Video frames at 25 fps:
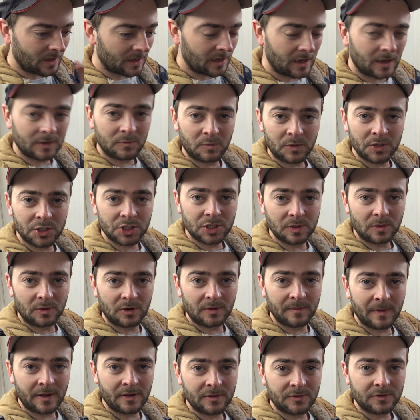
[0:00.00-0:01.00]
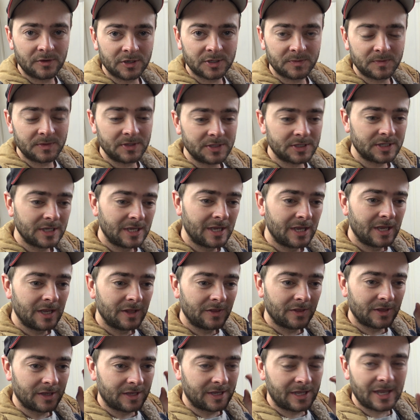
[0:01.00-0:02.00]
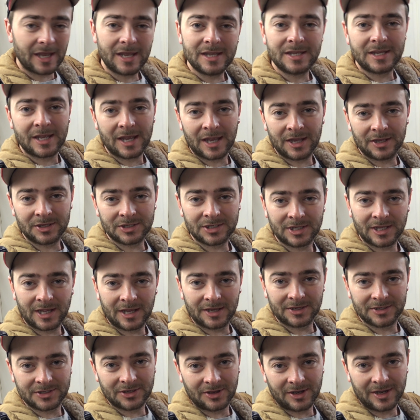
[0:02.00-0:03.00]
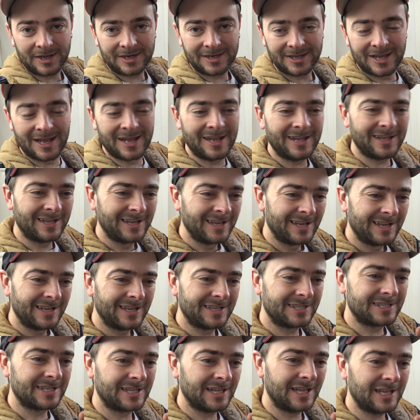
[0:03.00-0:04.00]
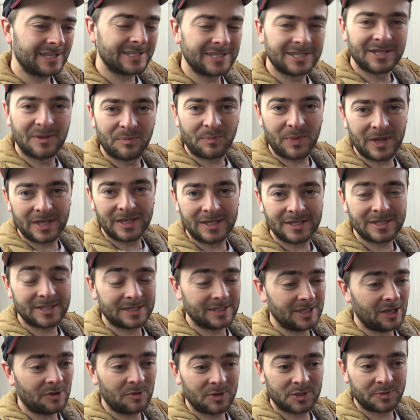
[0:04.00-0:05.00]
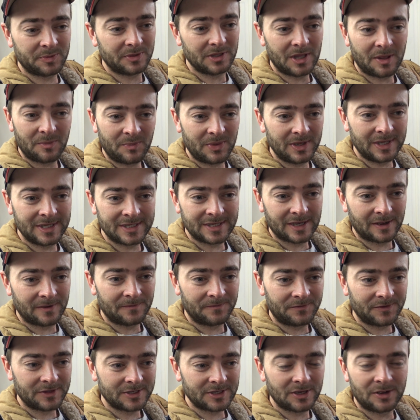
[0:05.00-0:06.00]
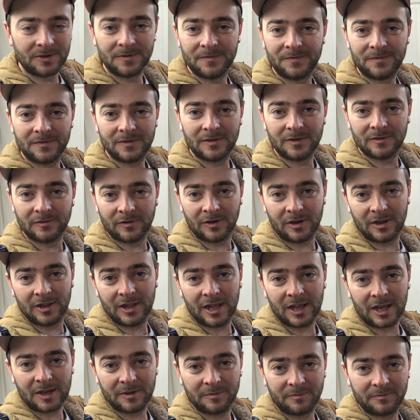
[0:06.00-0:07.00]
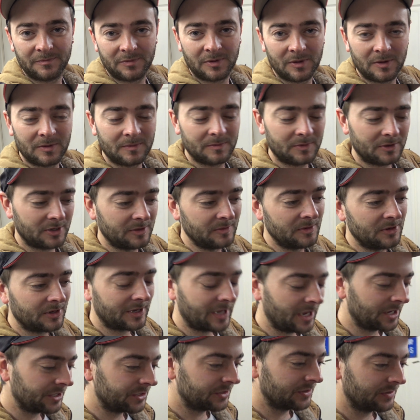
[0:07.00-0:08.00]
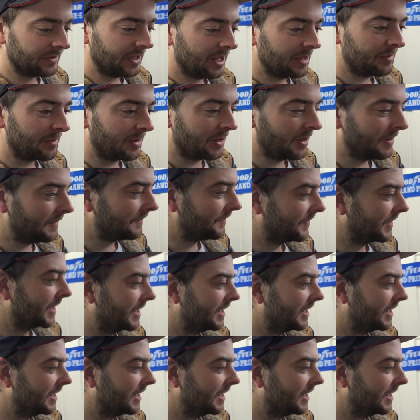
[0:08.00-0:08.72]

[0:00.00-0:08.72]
I'd wish you all a Merry Christmas. The gay council outside is collecting the bins, and no one's put their bins out. So very lack of communication on their part.